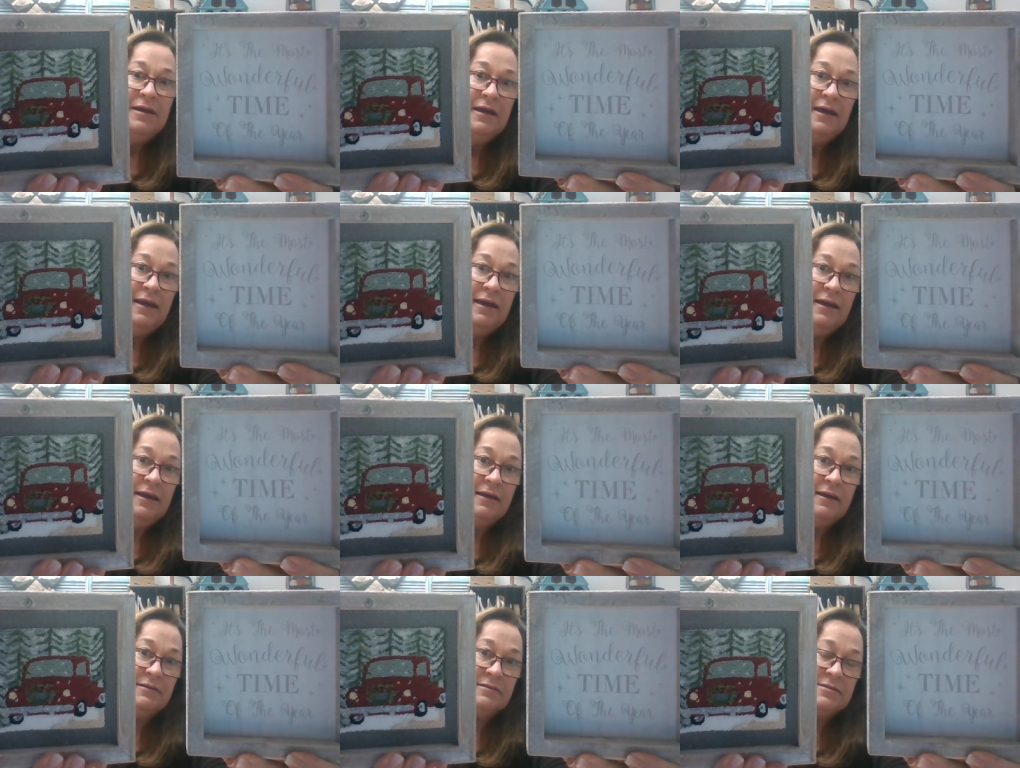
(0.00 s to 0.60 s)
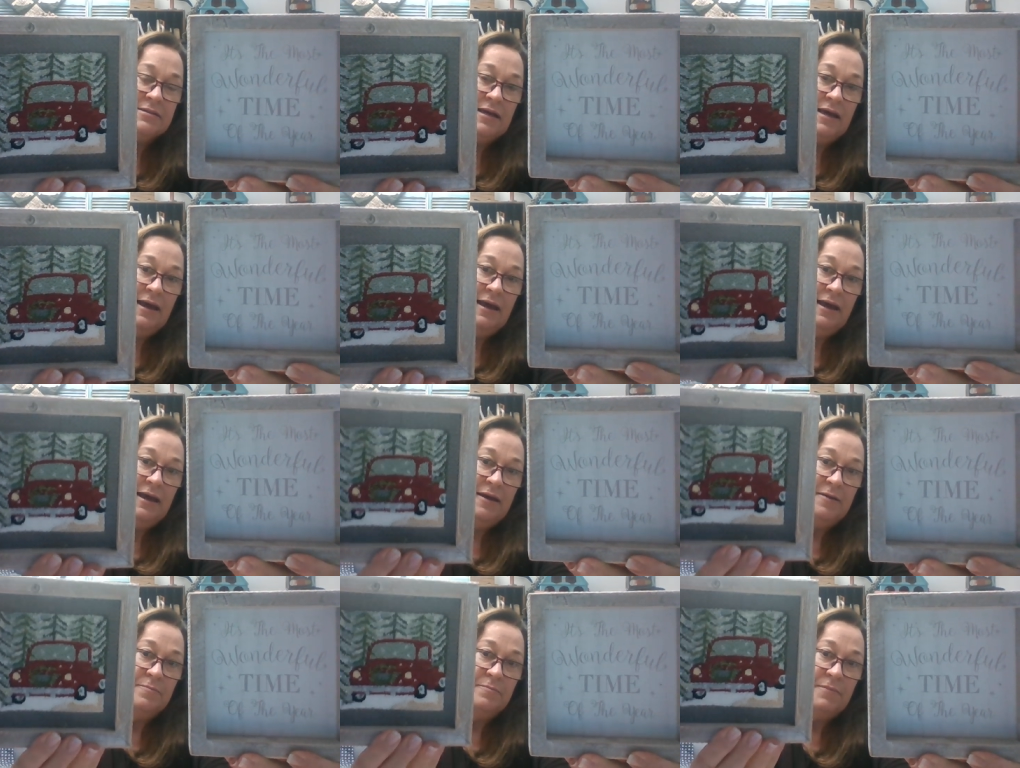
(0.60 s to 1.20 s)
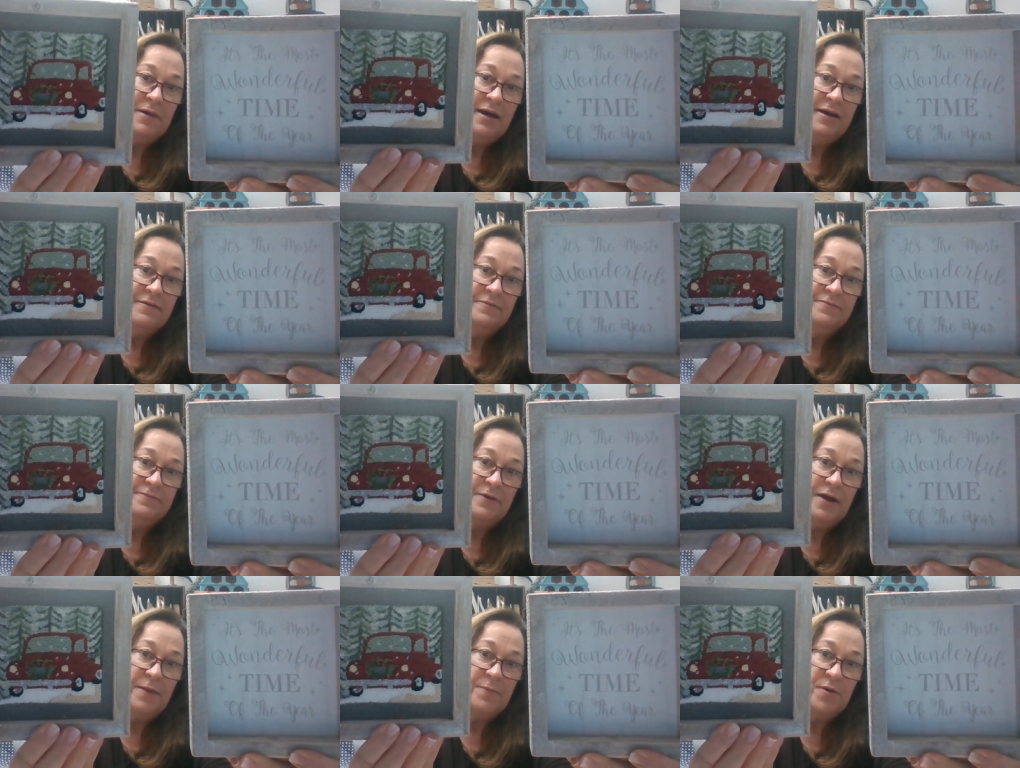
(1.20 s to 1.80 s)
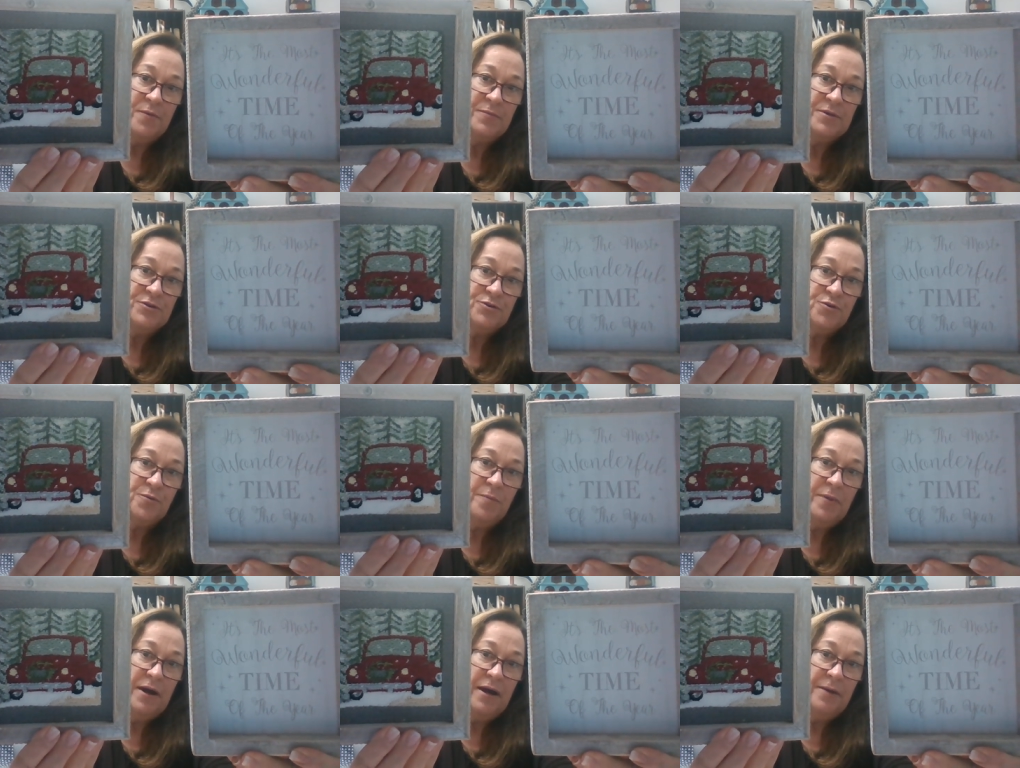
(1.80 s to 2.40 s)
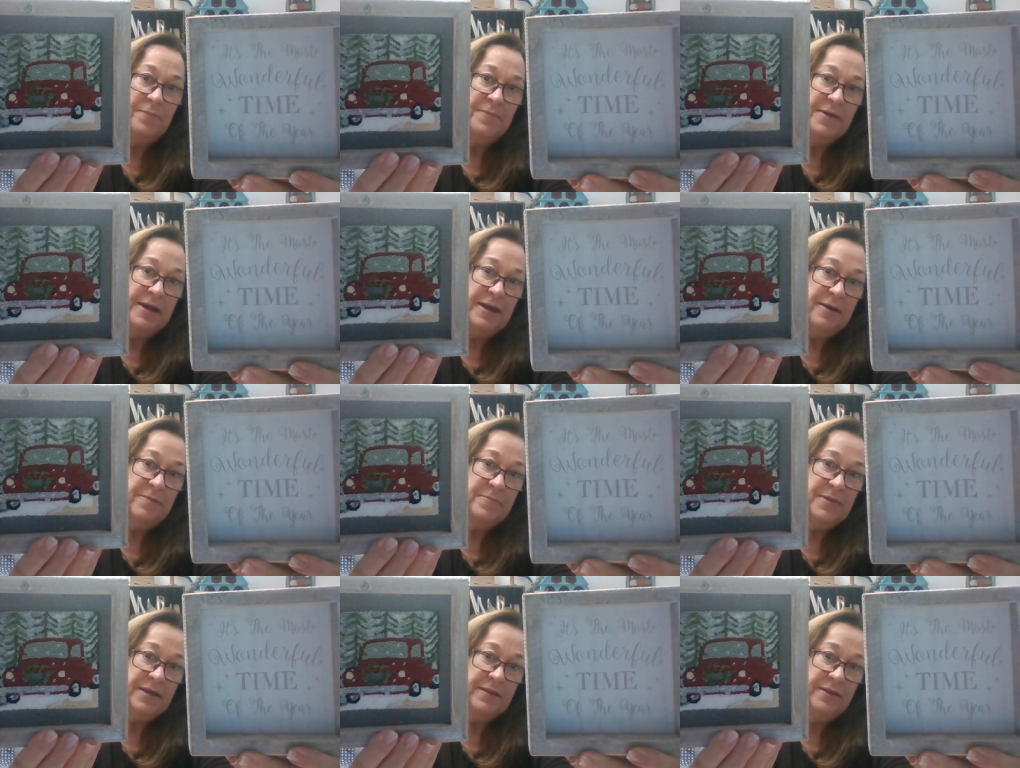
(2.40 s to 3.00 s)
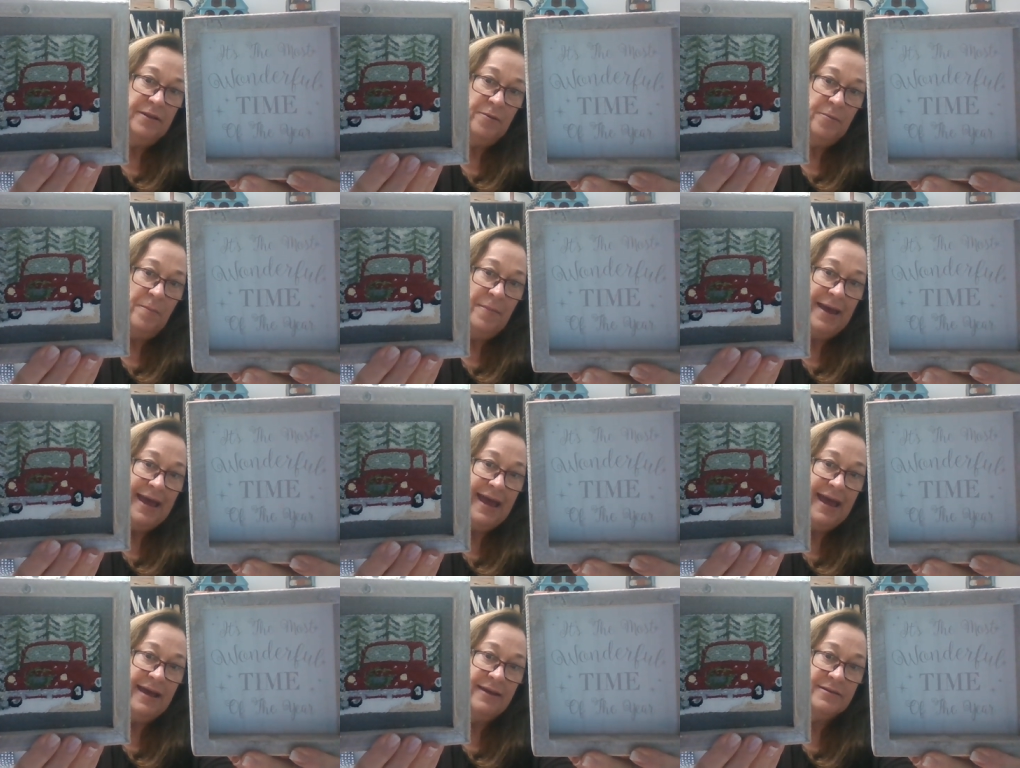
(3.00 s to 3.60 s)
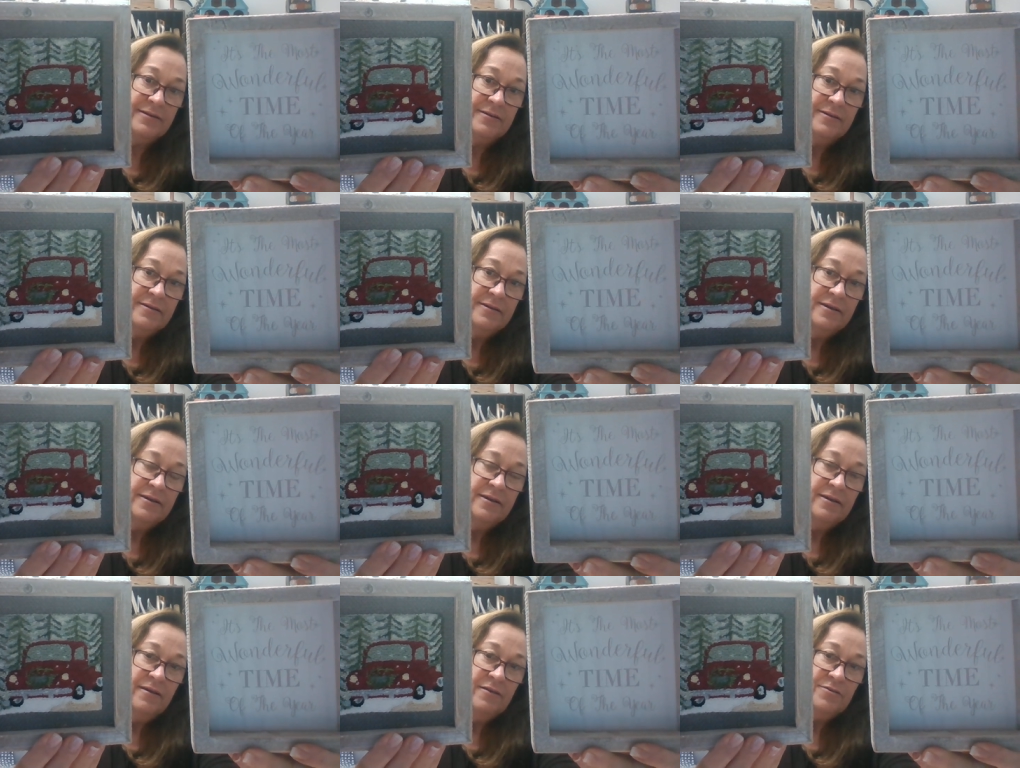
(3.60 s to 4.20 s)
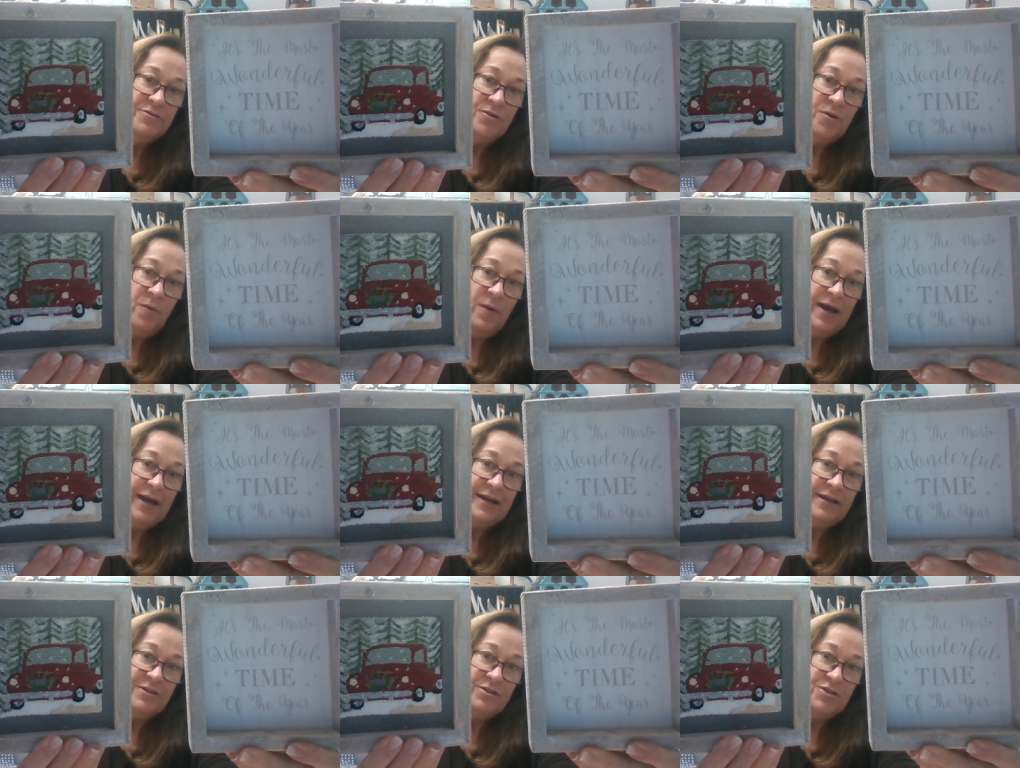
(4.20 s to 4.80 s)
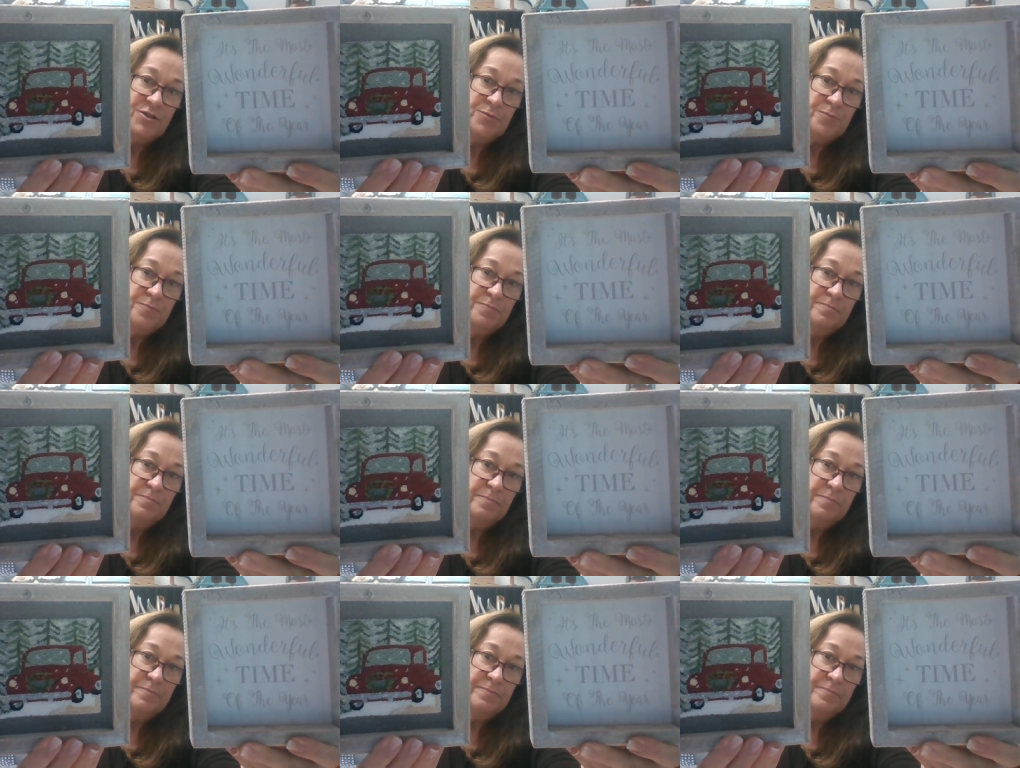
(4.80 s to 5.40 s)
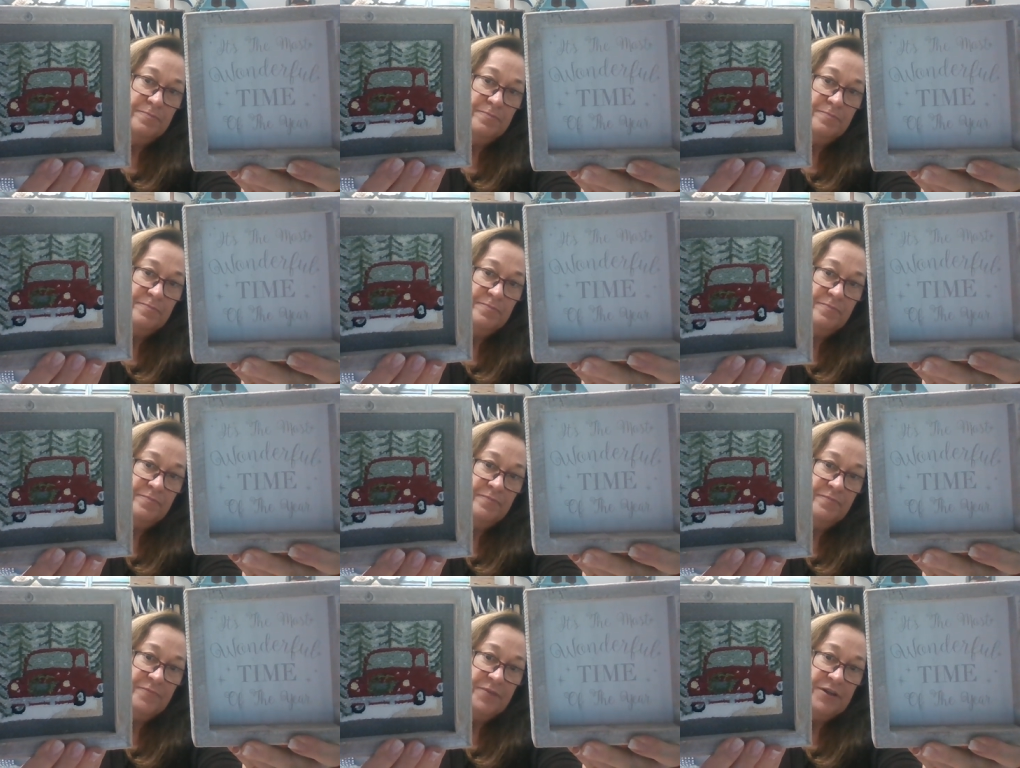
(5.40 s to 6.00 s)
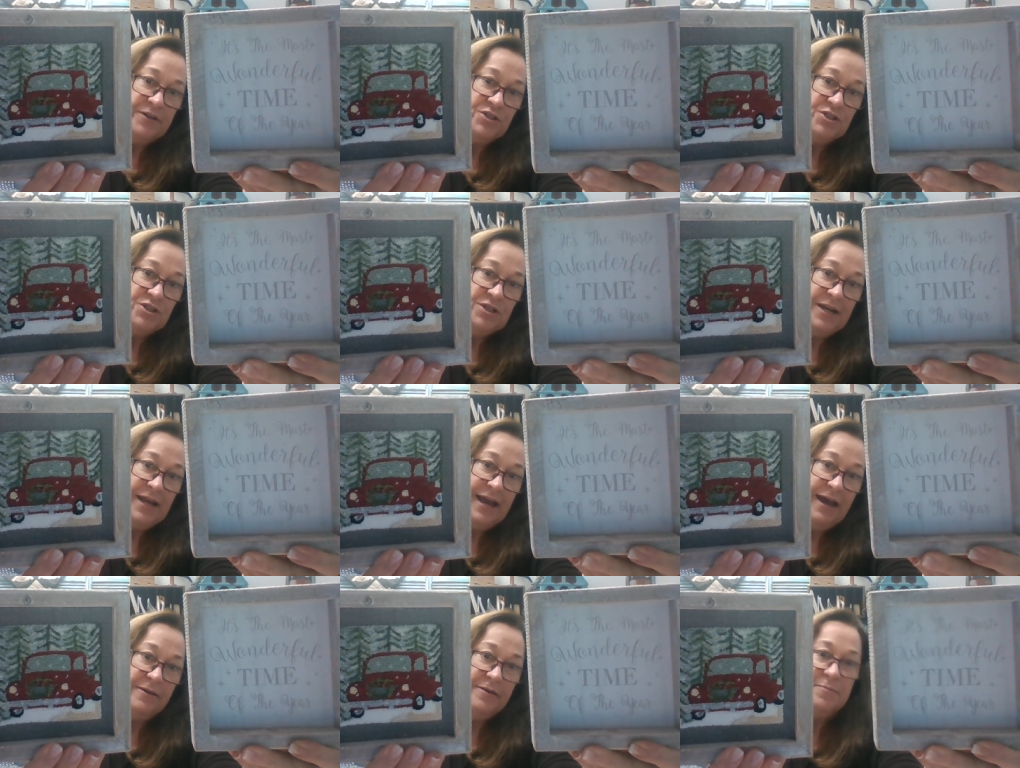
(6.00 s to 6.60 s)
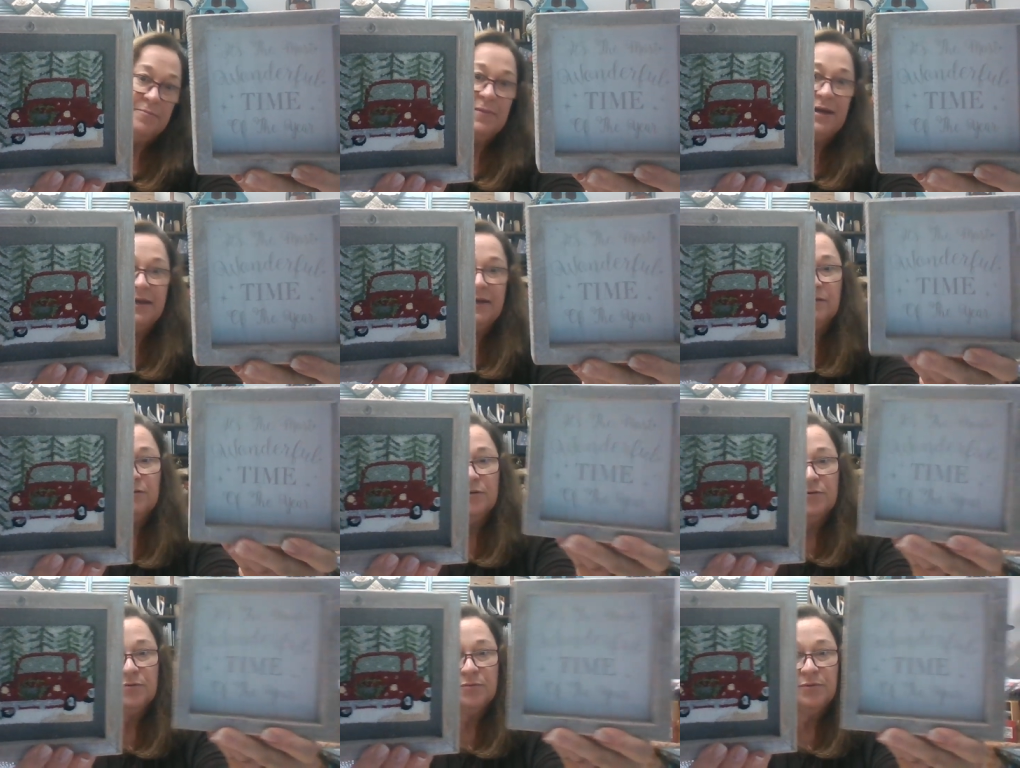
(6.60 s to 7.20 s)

And I had my framer, Mr. Bob, cut me a little mat so I could just finish it out and make it look